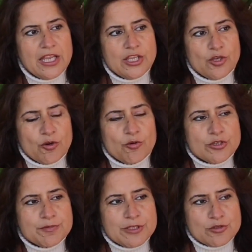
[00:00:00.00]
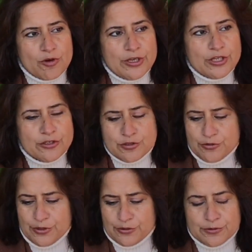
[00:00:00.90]
you're going to be drawing to
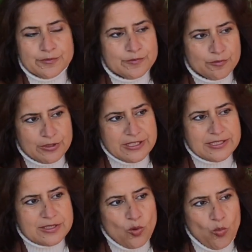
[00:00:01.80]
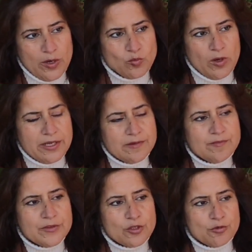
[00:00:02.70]
you with this 11.
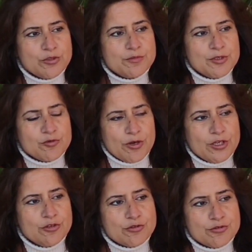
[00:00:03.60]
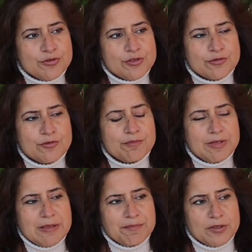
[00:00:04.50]
You're going to be drawing to you
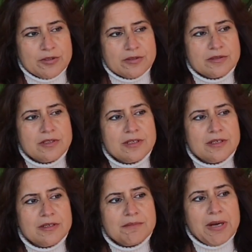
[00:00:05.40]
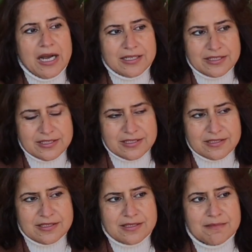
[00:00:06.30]
people,
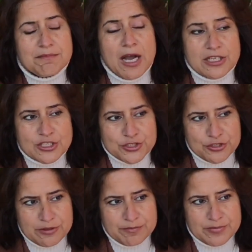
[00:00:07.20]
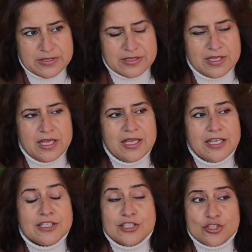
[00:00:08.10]
partners, partnerships,
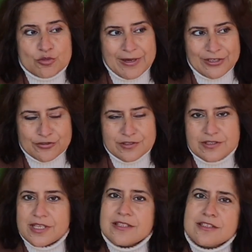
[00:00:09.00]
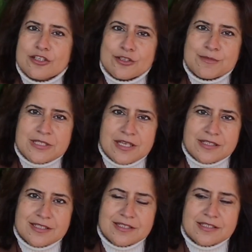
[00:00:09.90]
situations and
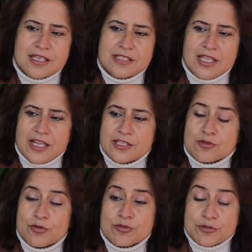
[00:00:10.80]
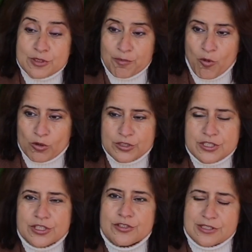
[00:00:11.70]
circumstances that is going to support
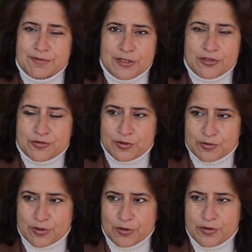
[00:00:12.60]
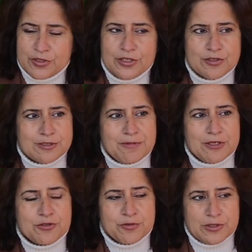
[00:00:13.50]
your spiritual growth, your
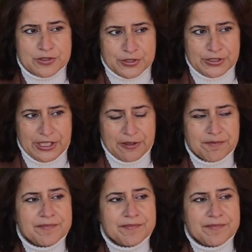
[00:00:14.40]
spiritual journey.